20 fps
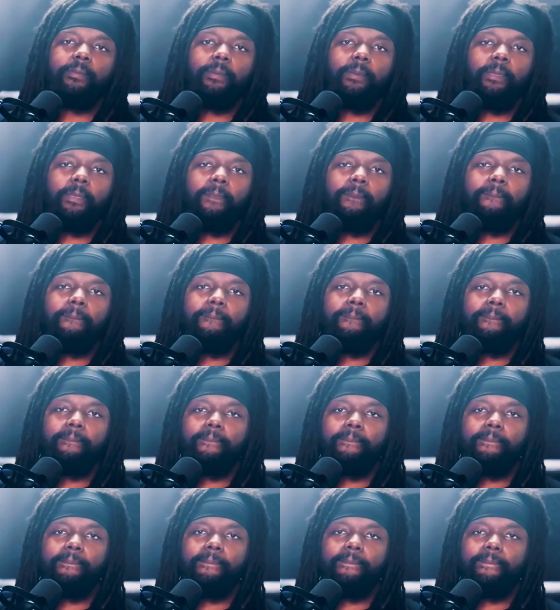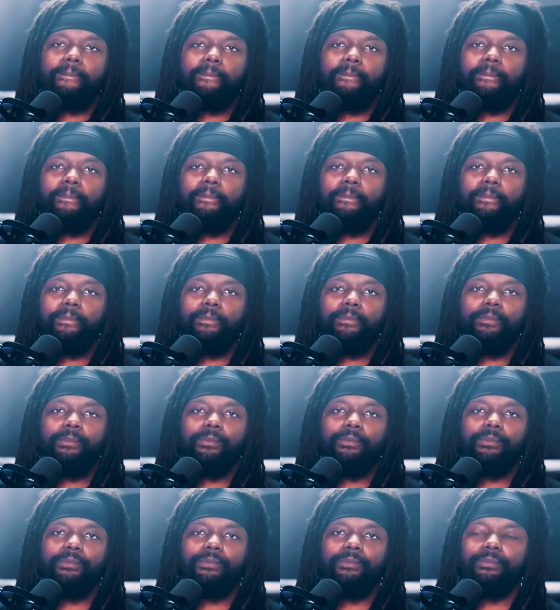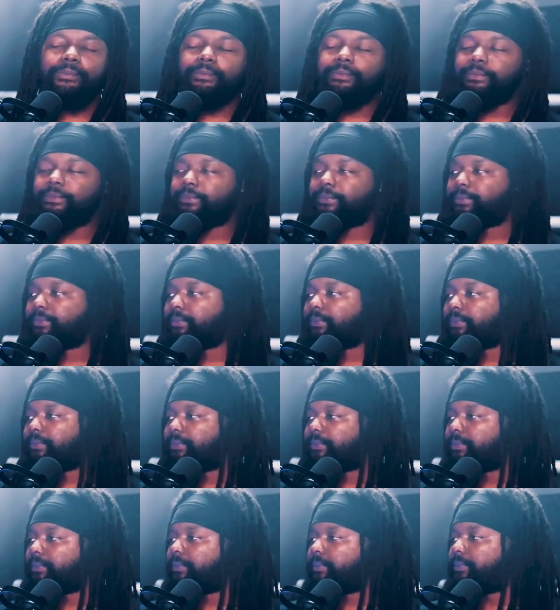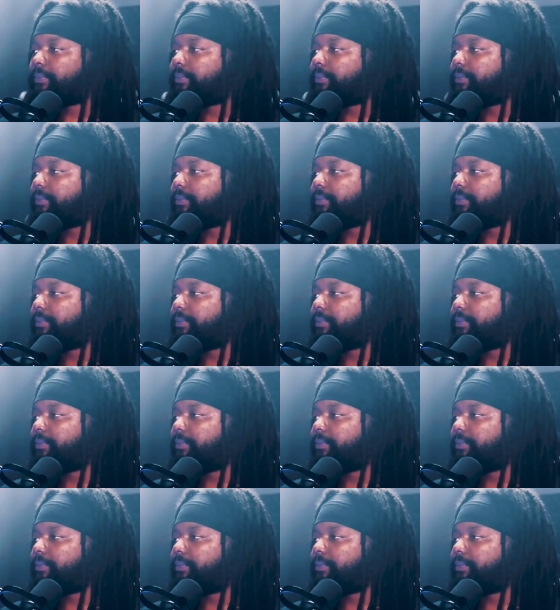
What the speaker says: [no speech]